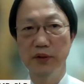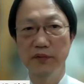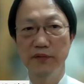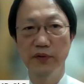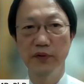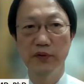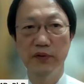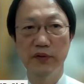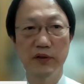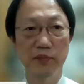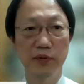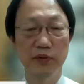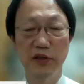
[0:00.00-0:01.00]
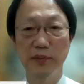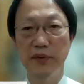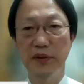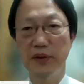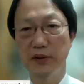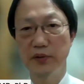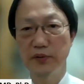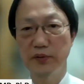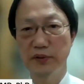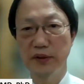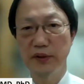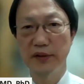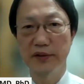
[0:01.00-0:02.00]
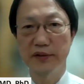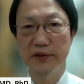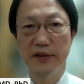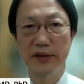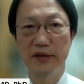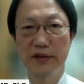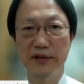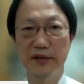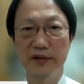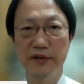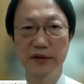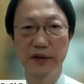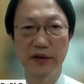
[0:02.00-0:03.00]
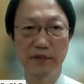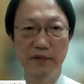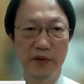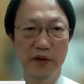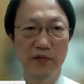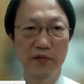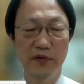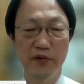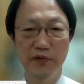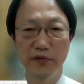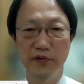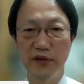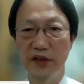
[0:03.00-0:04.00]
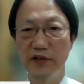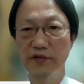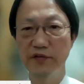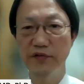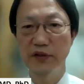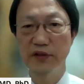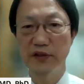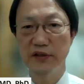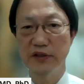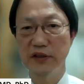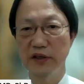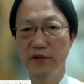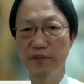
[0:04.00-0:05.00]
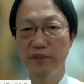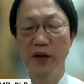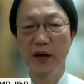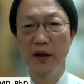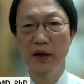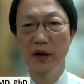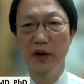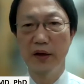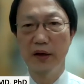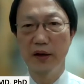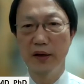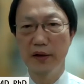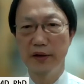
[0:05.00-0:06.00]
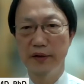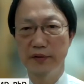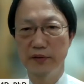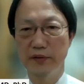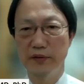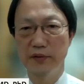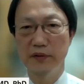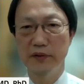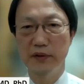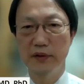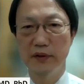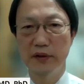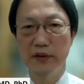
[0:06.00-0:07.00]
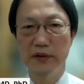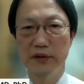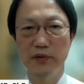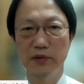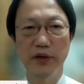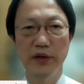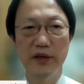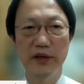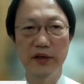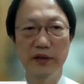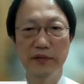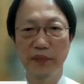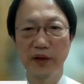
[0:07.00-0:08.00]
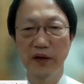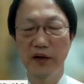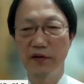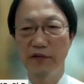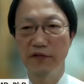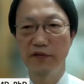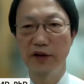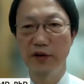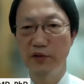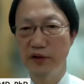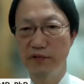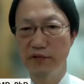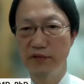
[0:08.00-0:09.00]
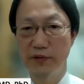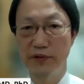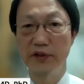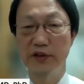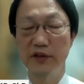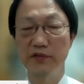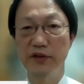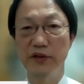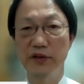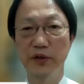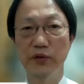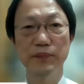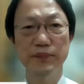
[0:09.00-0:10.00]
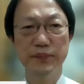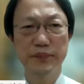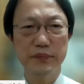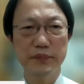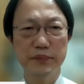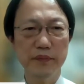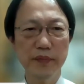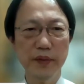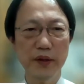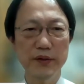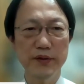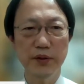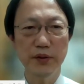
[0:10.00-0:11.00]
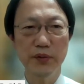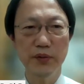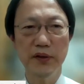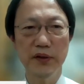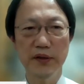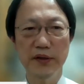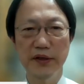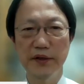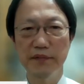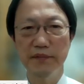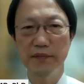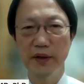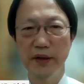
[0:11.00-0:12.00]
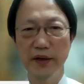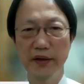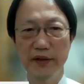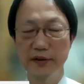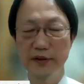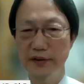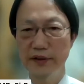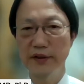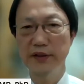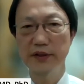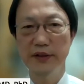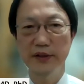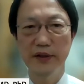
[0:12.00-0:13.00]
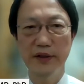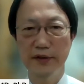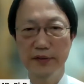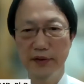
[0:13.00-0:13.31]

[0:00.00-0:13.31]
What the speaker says: But for typical cases, for the infants, yeah, it's really very, very difficult. So in my early